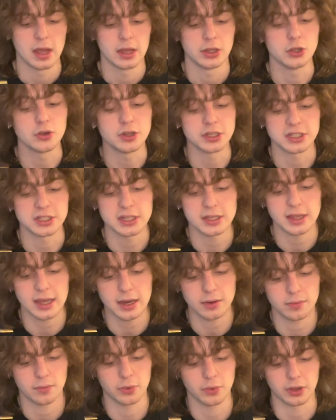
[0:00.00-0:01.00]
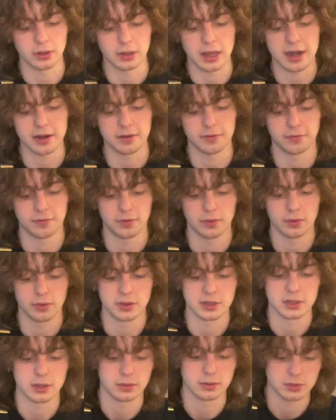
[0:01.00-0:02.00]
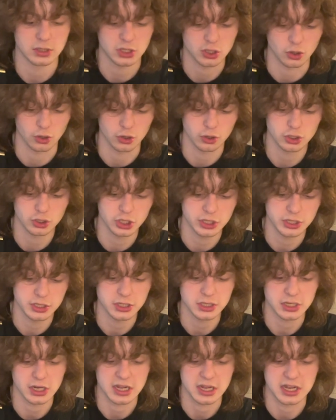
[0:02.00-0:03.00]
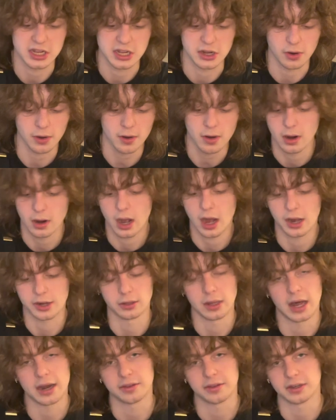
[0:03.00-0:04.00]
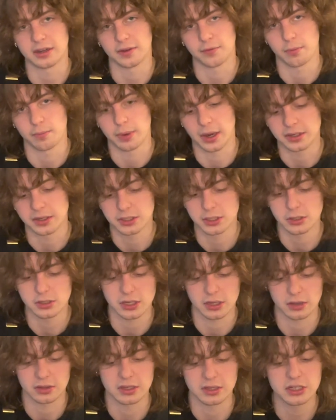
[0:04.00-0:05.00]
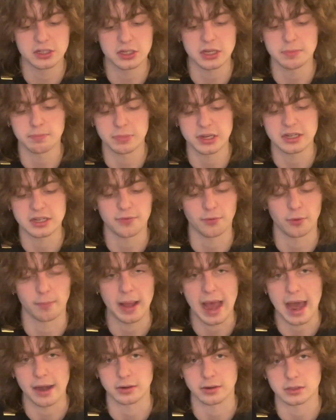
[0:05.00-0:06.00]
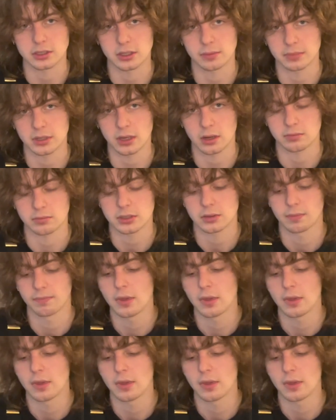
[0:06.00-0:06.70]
You can see that with a lot of the serges here on a lot of the different Pentasirs. These can be different patterns sometimes.